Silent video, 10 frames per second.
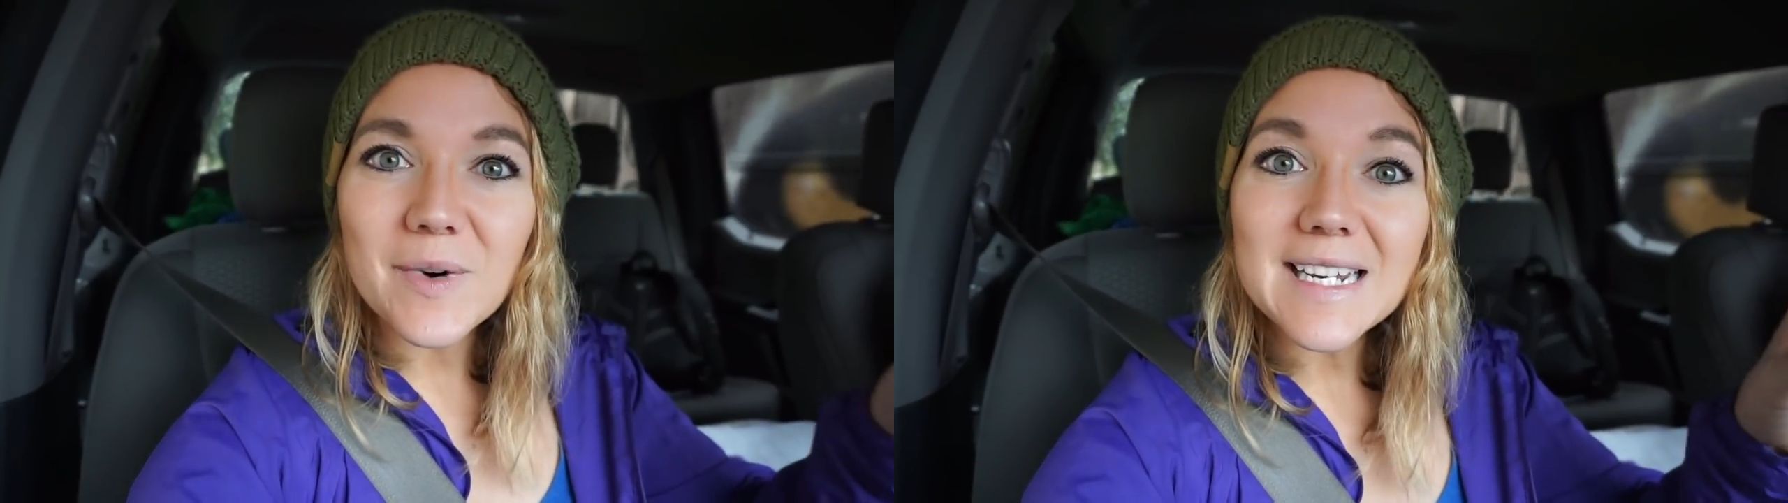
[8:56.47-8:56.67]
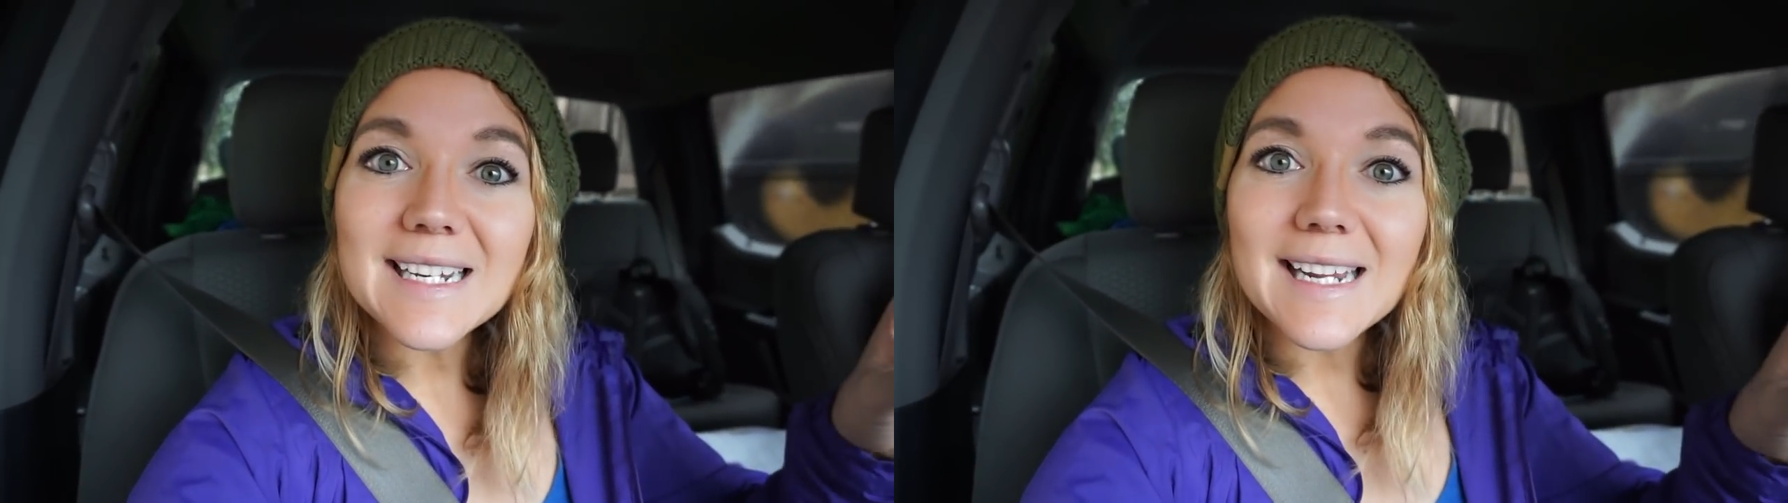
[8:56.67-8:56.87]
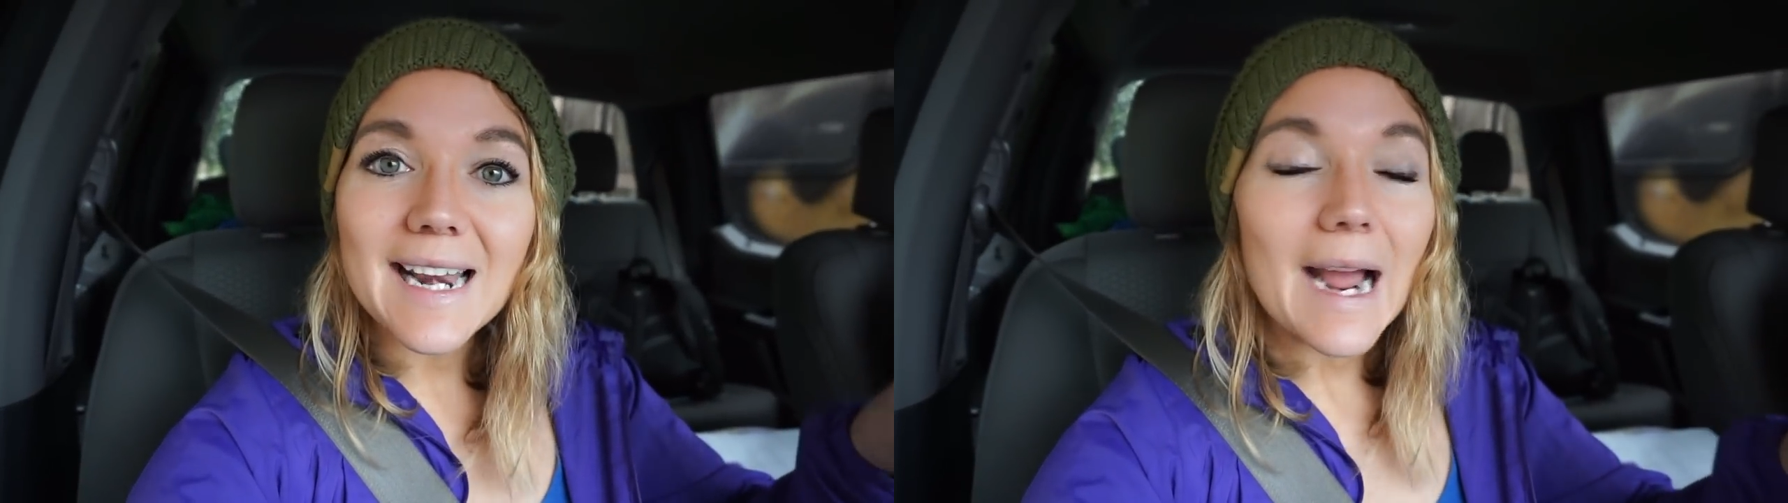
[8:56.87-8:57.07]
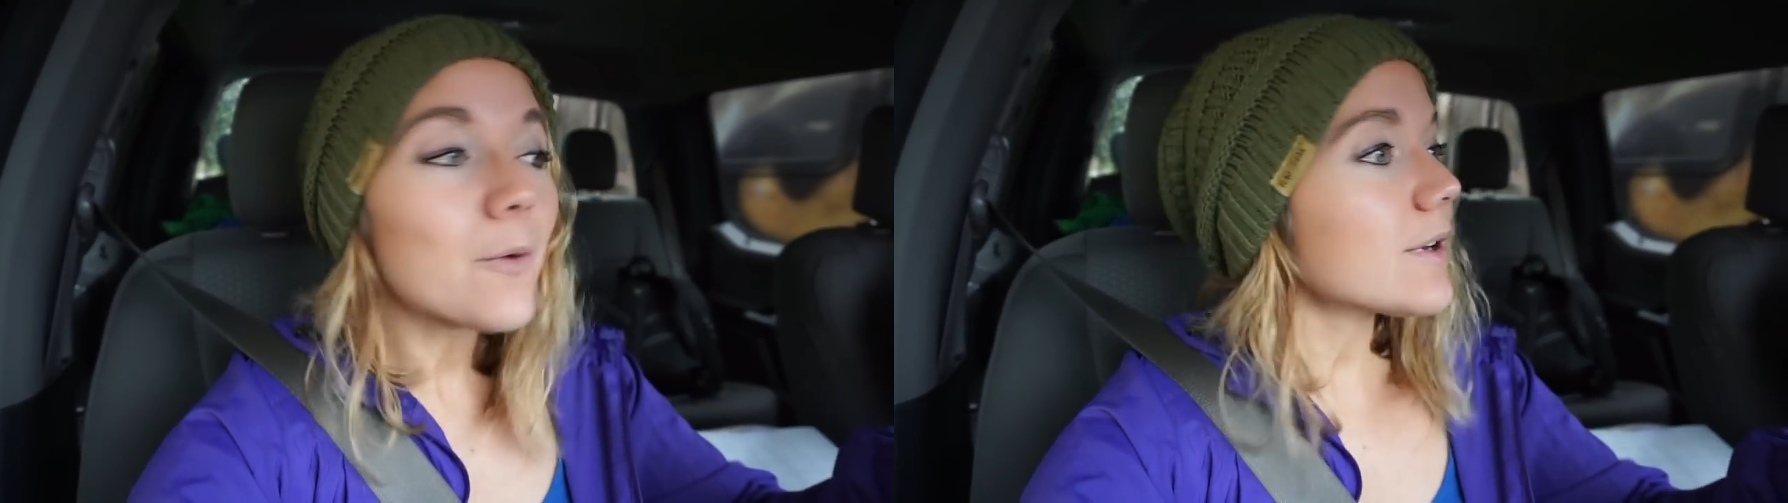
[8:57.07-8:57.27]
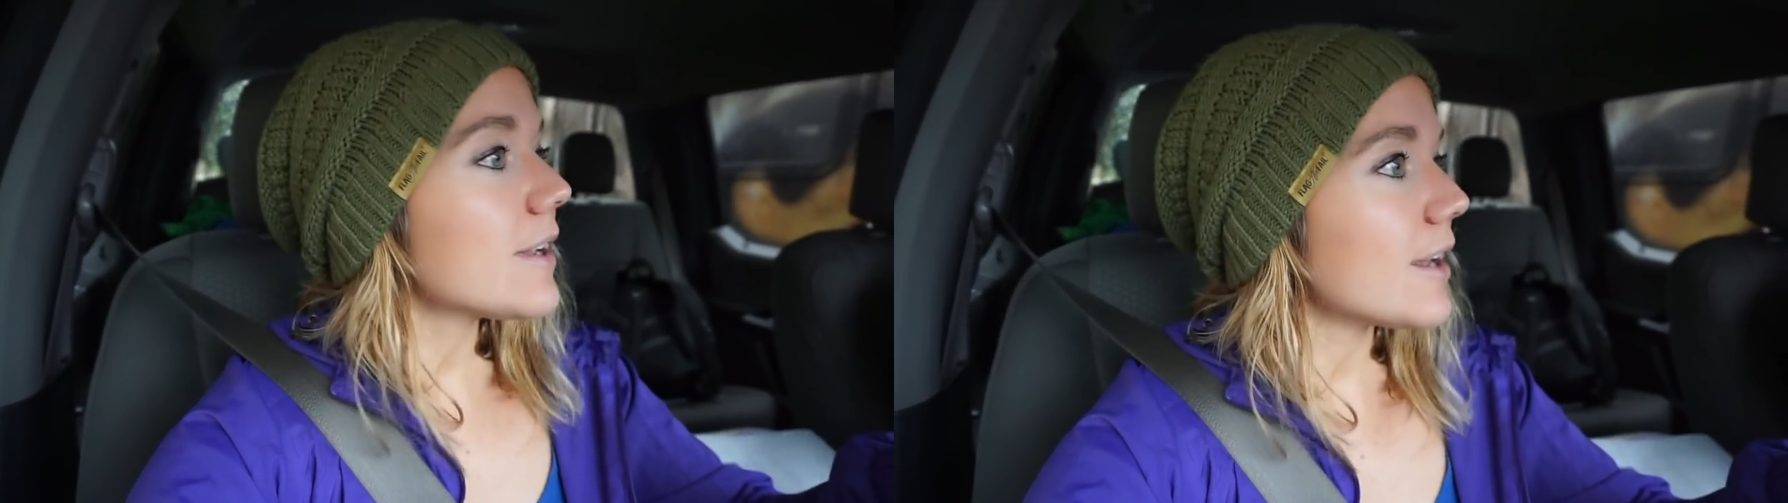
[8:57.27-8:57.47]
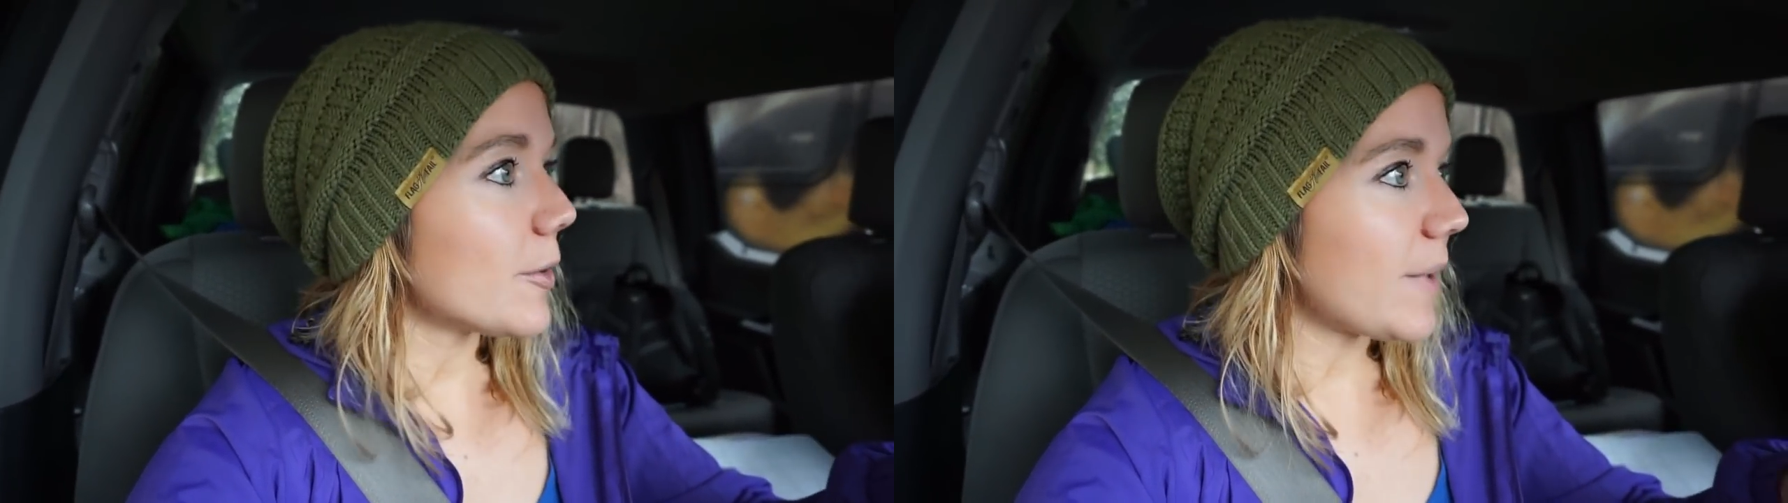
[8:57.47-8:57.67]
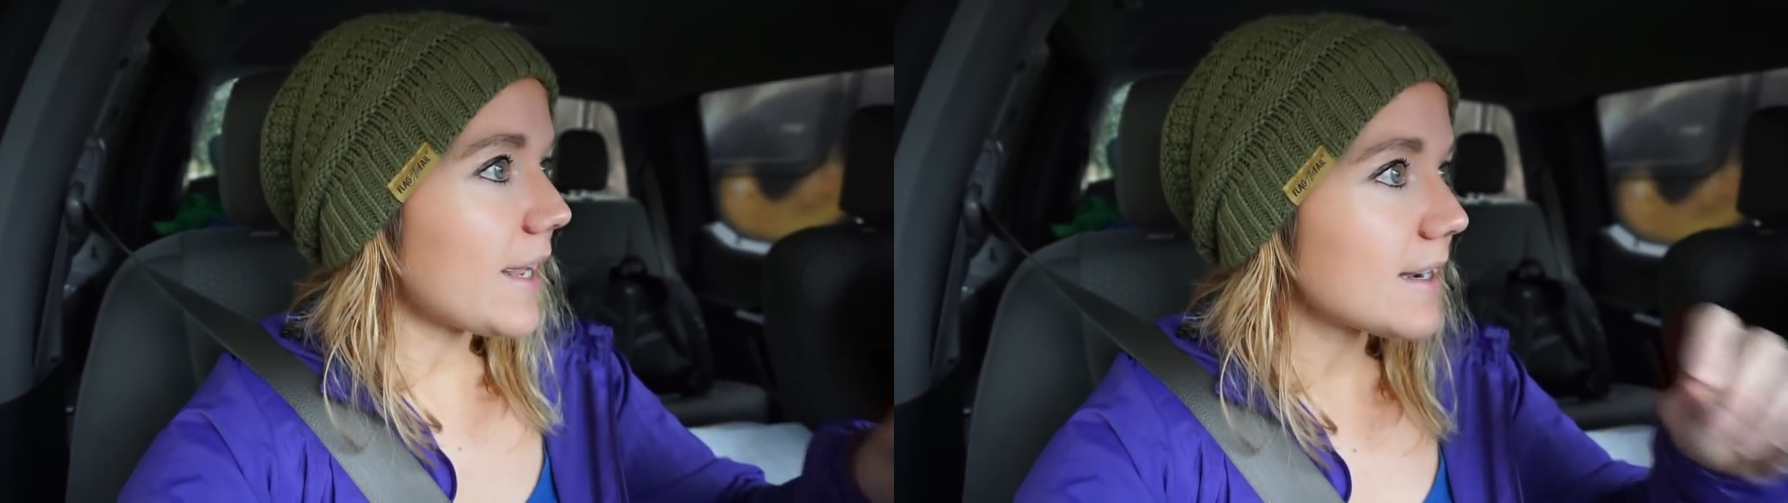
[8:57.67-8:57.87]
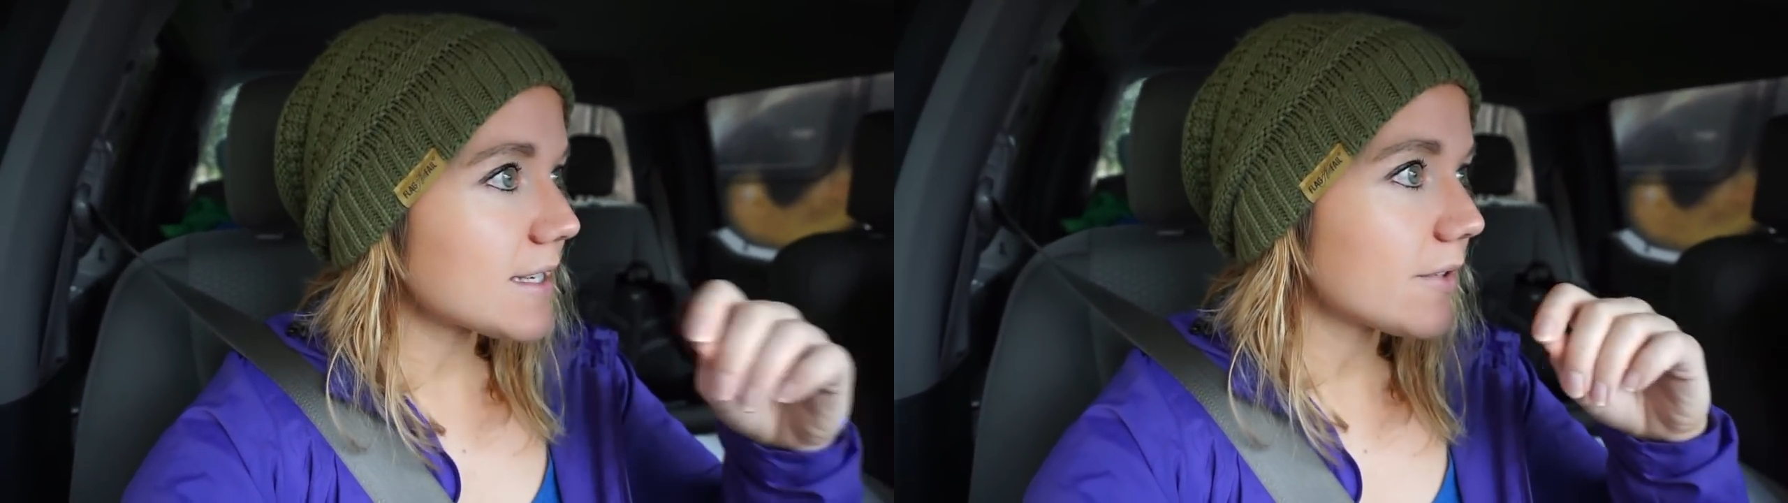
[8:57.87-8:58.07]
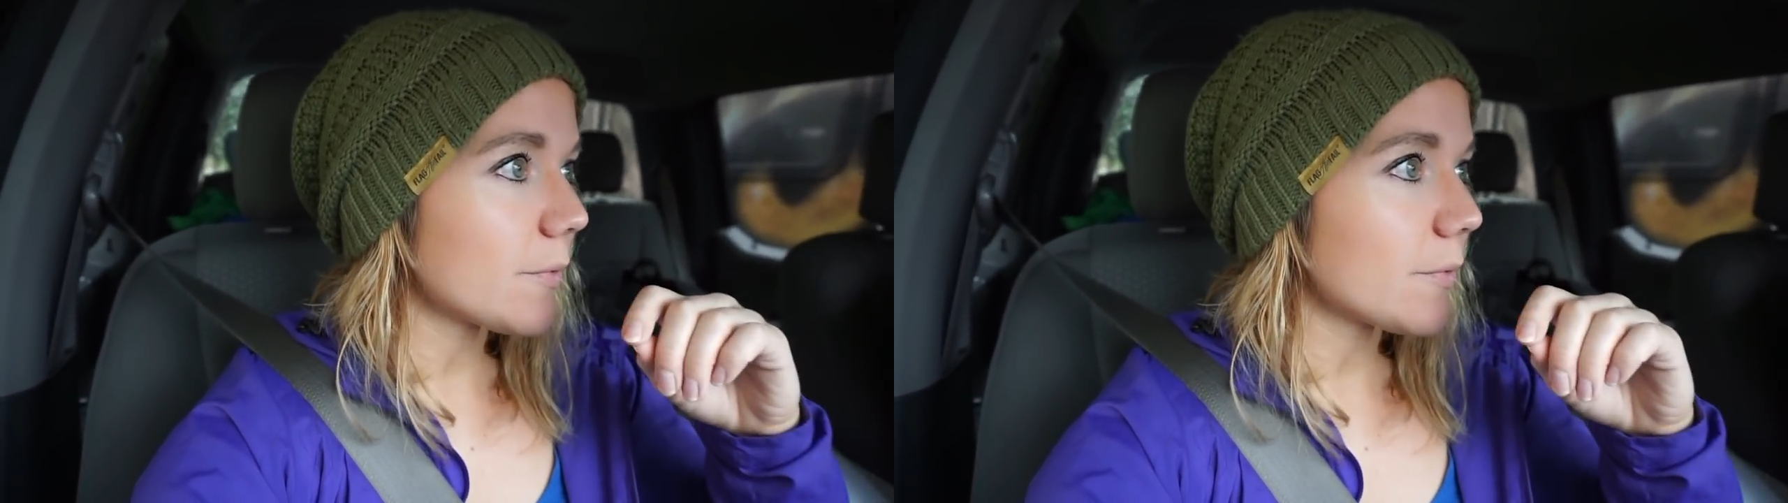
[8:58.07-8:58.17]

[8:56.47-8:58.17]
we did get out a bit.